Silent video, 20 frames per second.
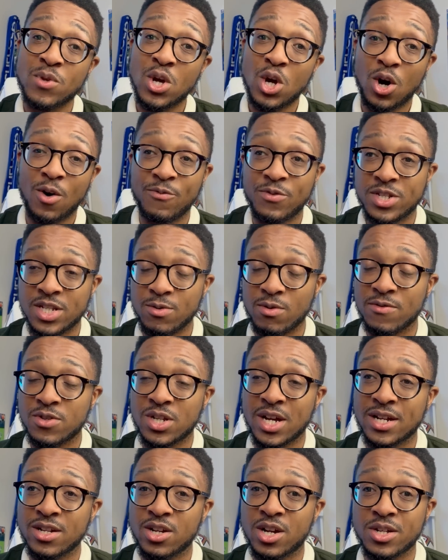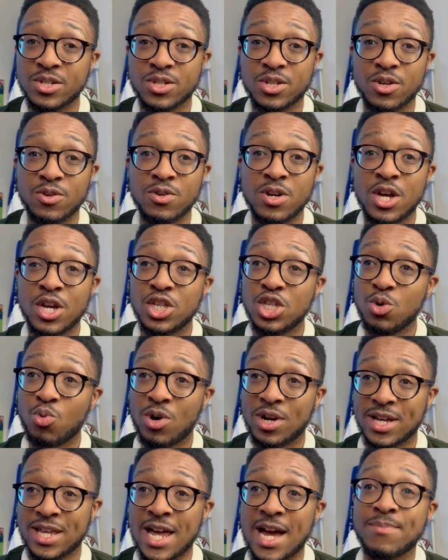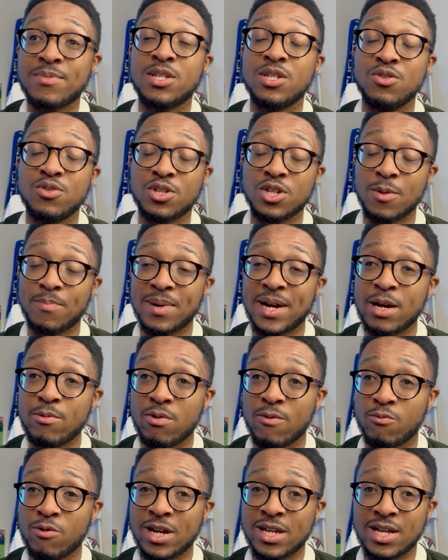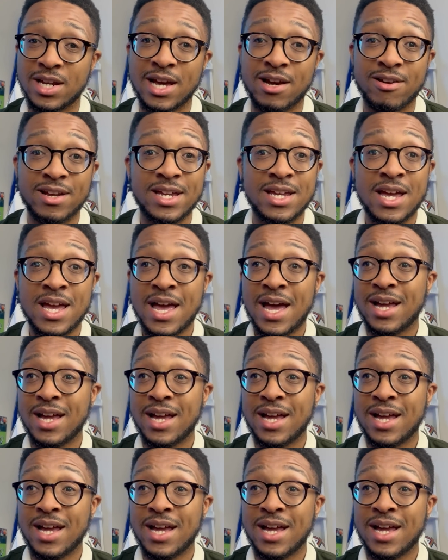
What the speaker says: Obviously, we've signed Gusto. You want a captain who's going to play with regularity.